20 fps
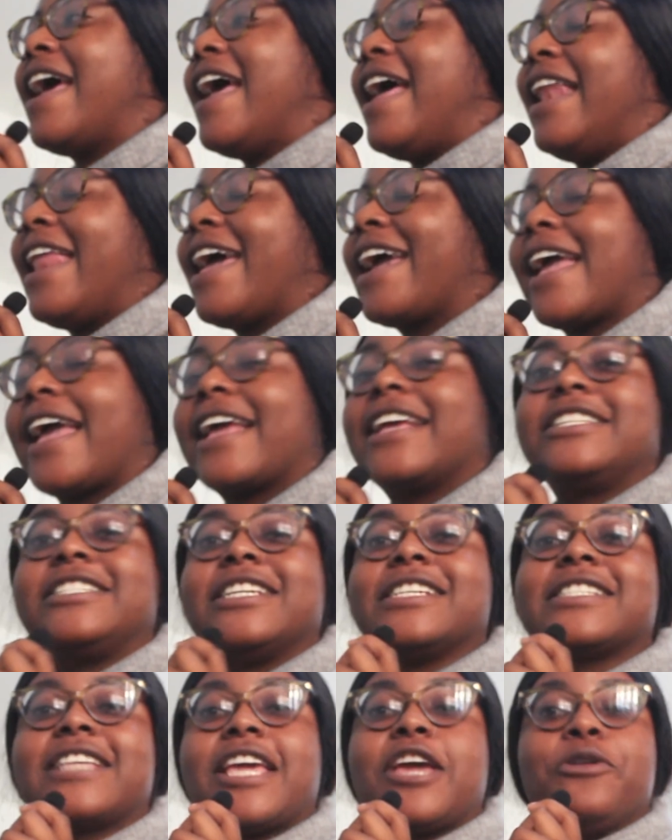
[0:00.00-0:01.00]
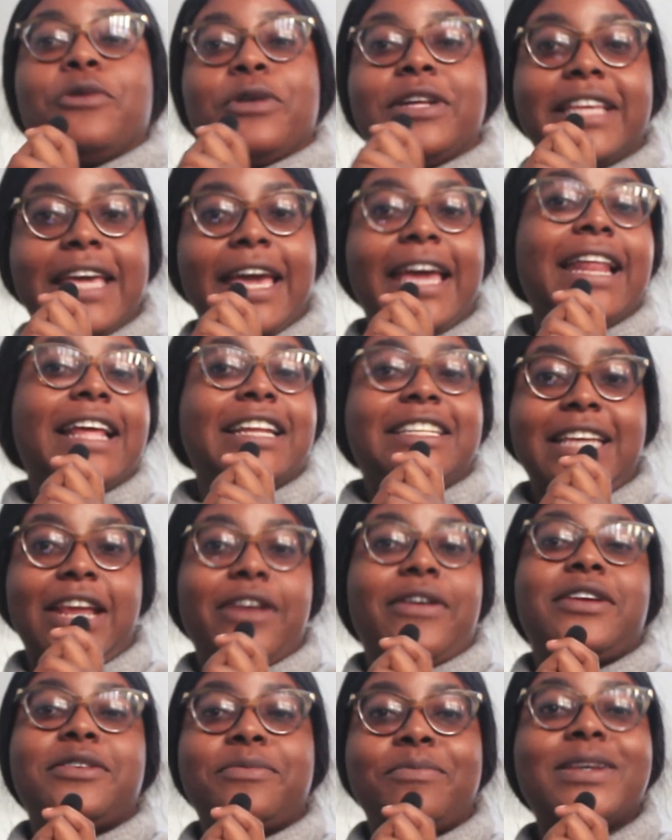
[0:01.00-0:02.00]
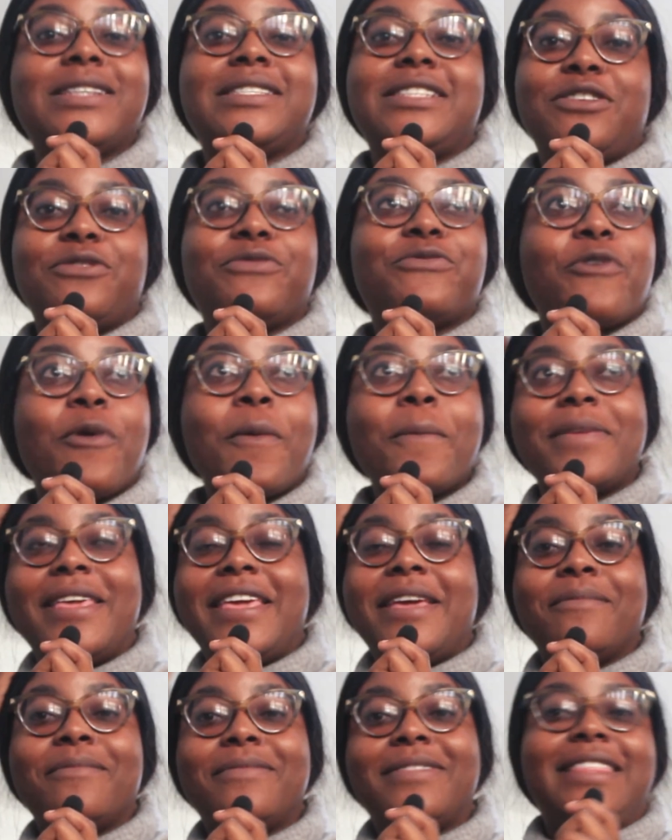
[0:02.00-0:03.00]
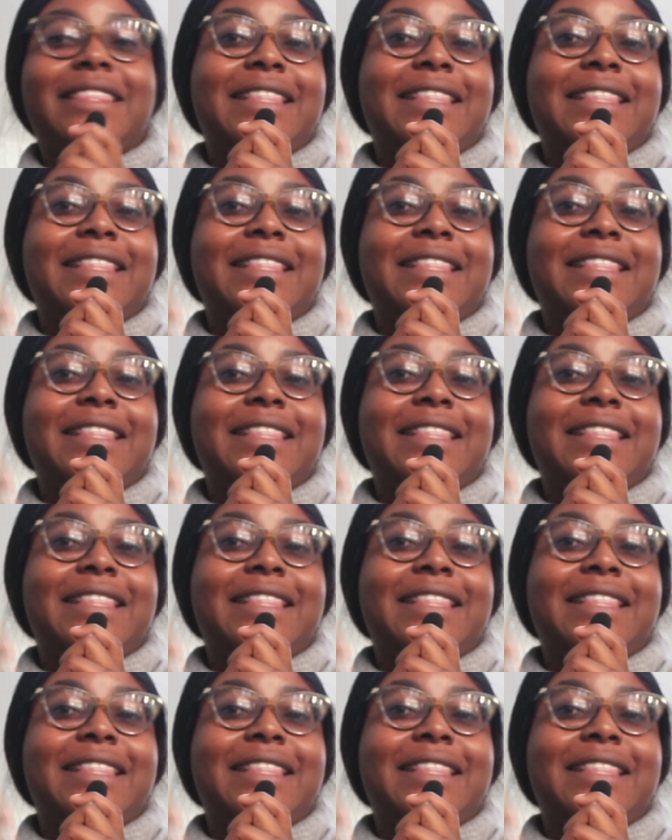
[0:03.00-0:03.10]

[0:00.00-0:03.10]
Like I just cannot get a direct message from him.